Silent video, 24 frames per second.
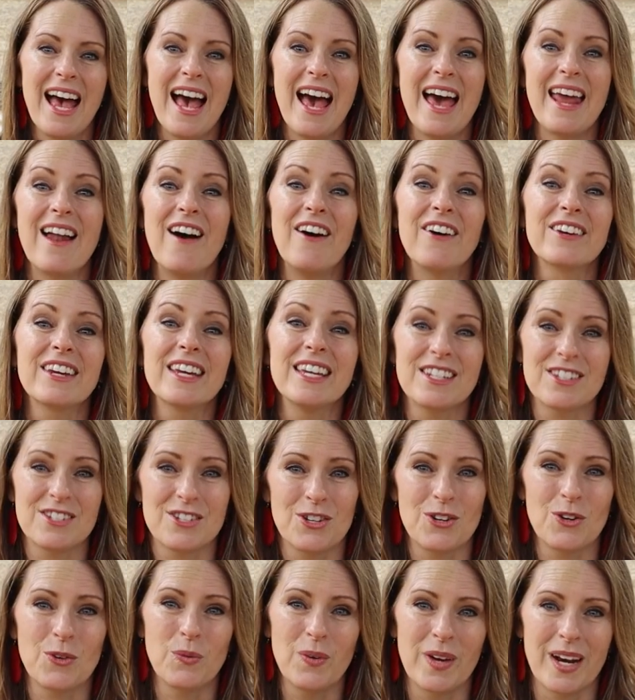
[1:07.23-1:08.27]
And I'll get
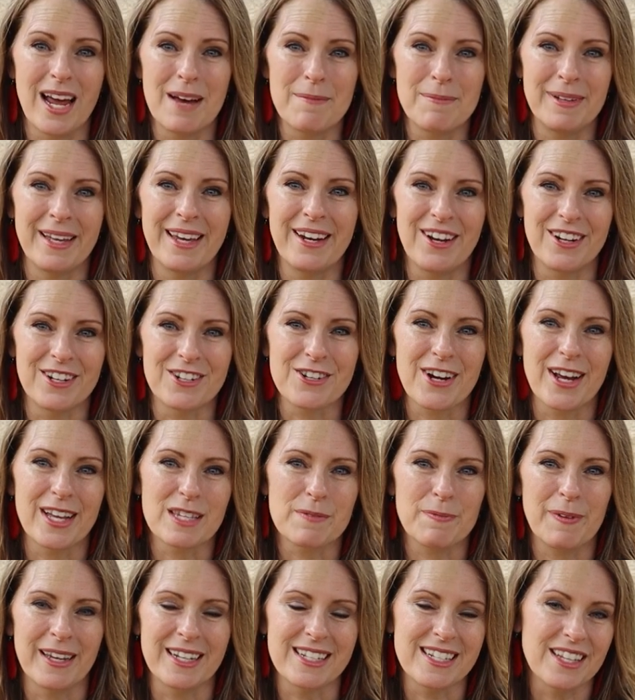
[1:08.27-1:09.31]
to when I plan on
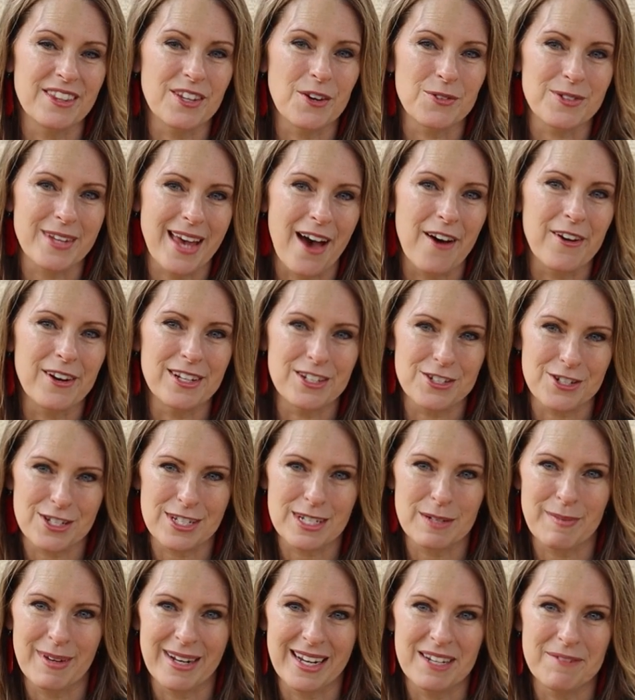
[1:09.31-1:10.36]
transplanting those out in just
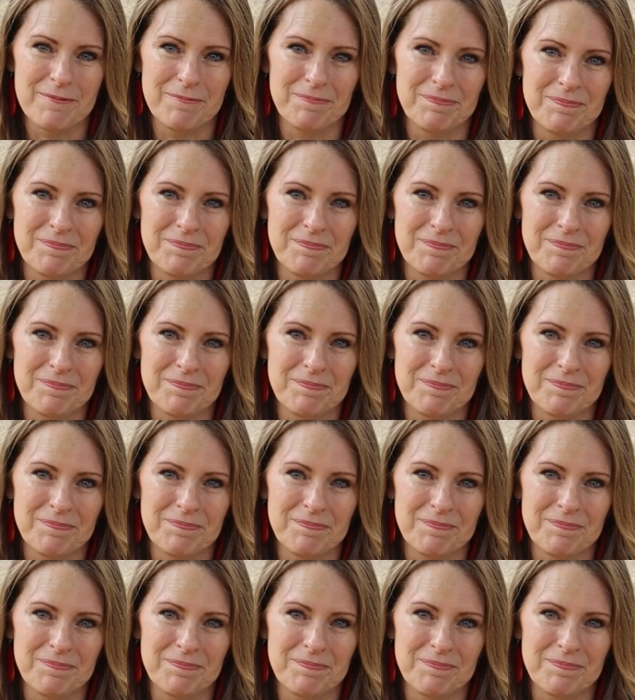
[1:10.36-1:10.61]
a minute.